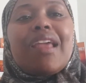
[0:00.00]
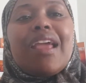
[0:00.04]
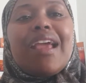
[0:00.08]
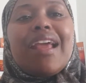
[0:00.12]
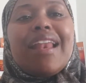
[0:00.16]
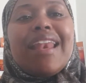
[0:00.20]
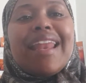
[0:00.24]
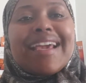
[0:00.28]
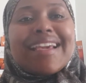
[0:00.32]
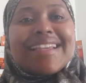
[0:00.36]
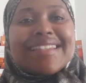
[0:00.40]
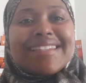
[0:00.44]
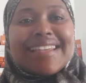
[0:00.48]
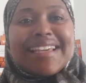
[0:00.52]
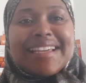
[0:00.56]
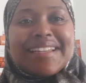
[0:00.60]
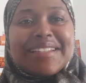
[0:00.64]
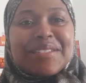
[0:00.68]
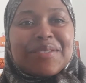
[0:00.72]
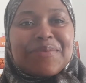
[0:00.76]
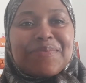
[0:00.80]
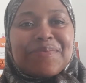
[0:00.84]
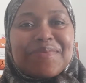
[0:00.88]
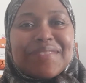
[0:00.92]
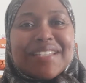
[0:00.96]
like I
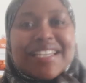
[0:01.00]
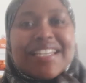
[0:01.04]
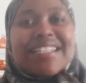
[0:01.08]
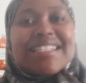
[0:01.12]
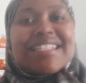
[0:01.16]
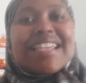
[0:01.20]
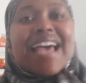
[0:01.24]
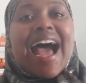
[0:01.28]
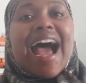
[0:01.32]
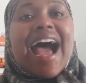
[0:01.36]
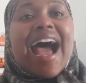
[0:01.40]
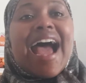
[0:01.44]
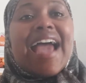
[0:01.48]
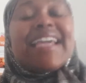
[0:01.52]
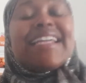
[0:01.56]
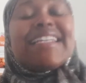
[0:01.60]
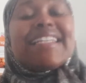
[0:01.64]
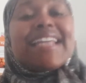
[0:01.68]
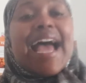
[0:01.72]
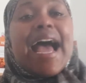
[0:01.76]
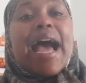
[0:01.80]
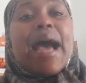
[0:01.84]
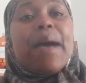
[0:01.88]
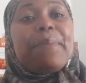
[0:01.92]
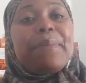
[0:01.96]
said, it
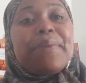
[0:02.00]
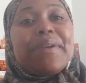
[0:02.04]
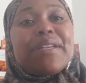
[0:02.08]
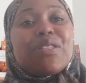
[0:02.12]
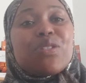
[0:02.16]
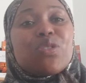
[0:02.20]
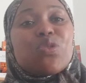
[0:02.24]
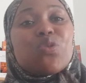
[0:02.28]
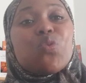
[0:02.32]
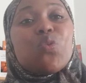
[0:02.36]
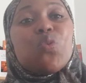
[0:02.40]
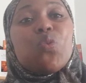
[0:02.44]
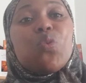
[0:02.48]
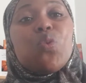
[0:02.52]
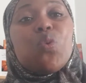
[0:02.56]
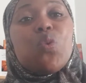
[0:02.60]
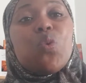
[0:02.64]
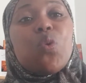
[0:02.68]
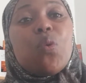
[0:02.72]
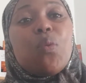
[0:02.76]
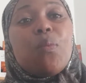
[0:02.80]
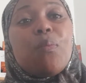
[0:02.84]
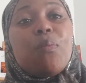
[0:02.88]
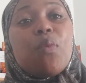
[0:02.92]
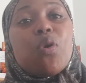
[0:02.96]
happens to
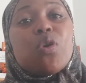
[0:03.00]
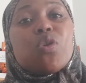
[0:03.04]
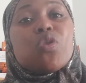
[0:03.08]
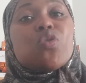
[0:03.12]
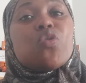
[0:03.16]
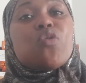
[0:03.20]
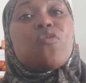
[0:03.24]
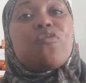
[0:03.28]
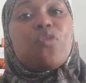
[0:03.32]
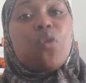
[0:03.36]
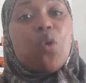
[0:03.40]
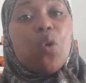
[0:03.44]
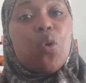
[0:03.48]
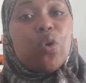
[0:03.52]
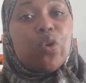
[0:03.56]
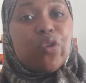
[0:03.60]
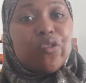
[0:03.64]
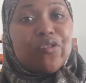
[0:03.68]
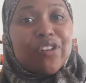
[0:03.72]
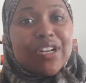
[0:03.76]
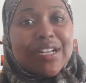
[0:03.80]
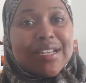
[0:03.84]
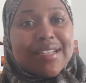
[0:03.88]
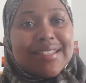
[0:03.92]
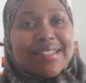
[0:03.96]
most of all of
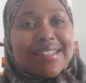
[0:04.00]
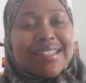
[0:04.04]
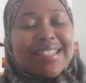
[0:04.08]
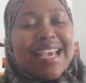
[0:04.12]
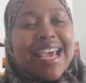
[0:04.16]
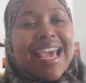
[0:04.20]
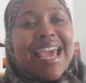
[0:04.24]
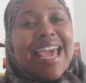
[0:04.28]
us.